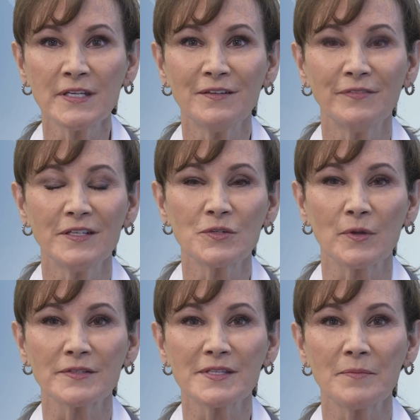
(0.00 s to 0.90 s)

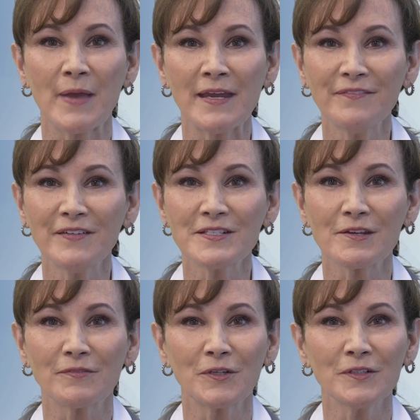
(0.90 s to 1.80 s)
individuals, the benefits
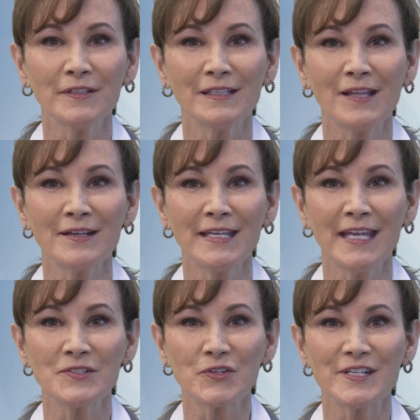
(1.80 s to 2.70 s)
of early lung
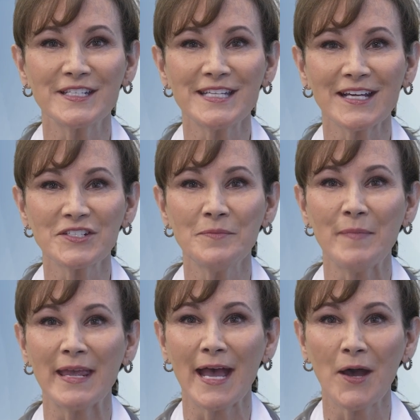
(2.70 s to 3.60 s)
cancer detection
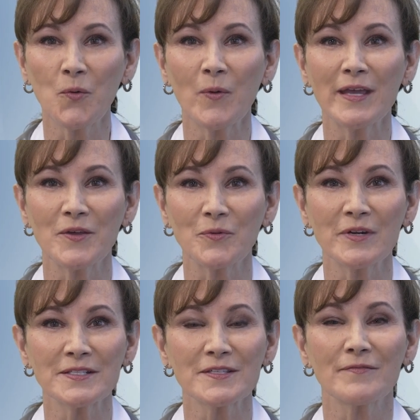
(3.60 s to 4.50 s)
may outweigh the
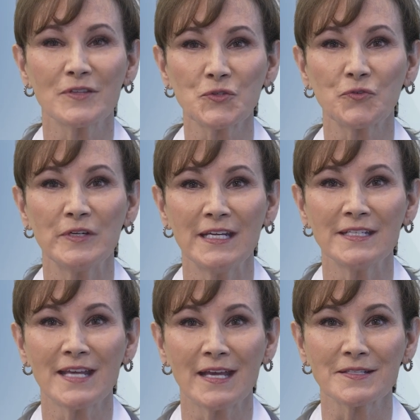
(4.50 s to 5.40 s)
risks of the
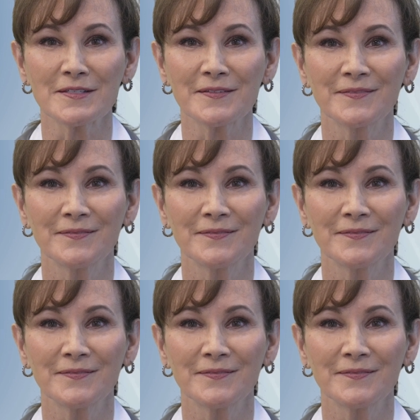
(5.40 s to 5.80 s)
screening tests.